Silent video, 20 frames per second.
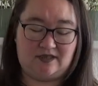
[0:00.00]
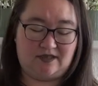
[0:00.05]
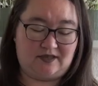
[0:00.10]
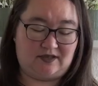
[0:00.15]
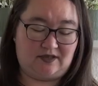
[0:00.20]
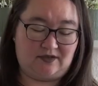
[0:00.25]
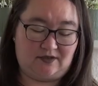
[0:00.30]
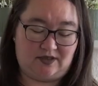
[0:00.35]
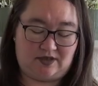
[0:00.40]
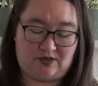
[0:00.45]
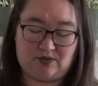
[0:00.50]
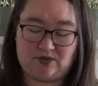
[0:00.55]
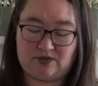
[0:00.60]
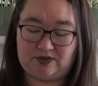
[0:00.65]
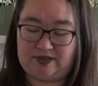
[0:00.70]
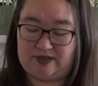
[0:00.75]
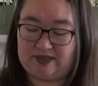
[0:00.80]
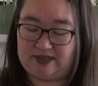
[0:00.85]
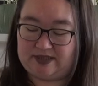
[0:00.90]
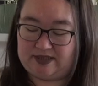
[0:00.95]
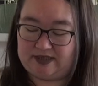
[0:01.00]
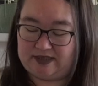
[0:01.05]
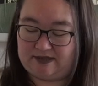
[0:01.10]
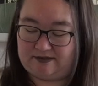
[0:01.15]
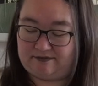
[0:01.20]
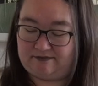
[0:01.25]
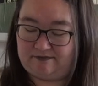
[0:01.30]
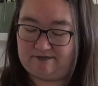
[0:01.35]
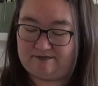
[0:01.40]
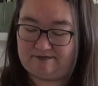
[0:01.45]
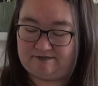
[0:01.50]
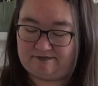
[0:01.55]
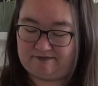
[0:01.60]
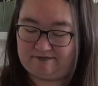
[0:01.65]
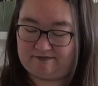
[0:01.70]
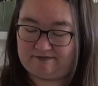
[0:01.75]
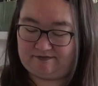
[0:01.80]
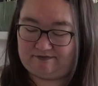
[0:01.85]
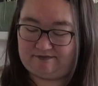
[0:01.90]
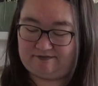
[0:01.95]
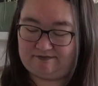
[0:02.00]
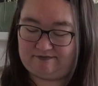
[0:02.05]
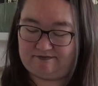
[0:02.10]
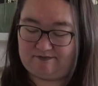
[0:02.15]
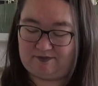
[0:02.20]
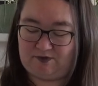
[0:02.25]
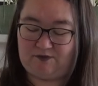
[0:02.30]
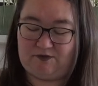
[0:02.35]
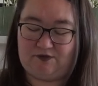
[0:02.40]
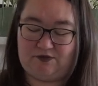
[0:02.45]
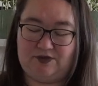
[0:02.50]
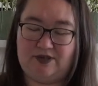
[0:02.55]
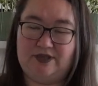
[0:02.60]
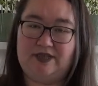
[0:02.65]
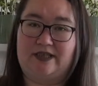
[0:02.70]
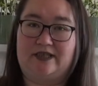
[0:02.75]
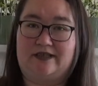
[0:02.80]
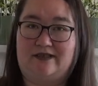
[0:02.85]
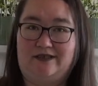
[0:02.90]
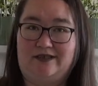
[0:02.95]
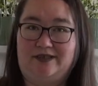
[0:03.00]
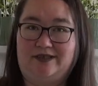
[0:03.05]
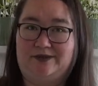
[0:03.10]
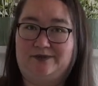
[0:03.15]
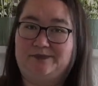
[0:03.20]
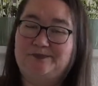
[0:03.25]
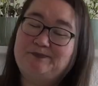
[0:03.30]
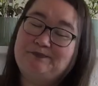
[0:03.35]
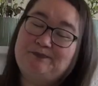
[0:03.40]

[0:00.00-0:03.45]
So I got this in before the deadline.